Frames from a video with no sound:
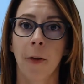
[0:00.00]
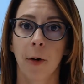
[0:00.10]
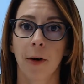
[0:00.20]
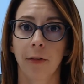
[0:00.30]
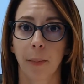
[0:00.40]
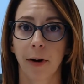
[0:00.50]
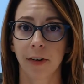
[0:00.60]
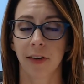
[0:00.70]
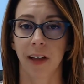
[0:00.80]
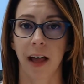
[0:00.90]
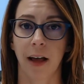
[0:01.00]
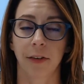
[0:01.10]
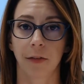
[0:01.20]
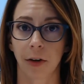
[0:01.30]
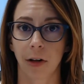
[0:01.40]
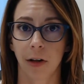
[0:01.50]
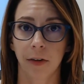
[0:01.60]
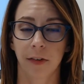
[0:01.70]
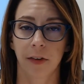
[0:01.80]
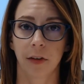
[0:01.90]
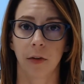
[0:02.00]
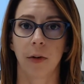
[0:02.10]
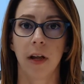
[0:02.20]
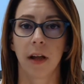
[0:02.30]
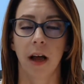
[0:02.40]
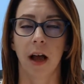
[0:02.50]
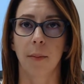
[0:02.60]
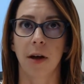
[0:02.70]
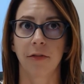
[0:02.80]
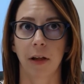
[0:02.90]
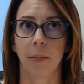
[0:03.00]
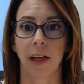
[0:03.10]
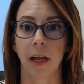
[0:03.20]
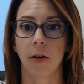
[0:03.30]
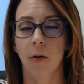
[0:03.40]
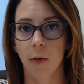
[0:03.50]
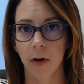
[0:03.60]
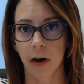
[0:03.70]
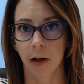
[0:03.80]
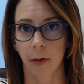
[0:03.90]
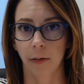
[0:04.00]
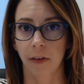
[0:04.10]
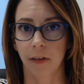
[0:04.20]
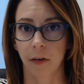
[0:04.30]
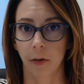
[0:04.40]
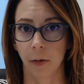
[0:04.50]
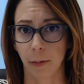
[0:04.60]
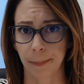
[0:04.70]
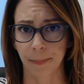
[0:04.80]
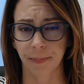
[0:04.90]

or if you're purchasing a house, if you're close to um, a floodplain or close to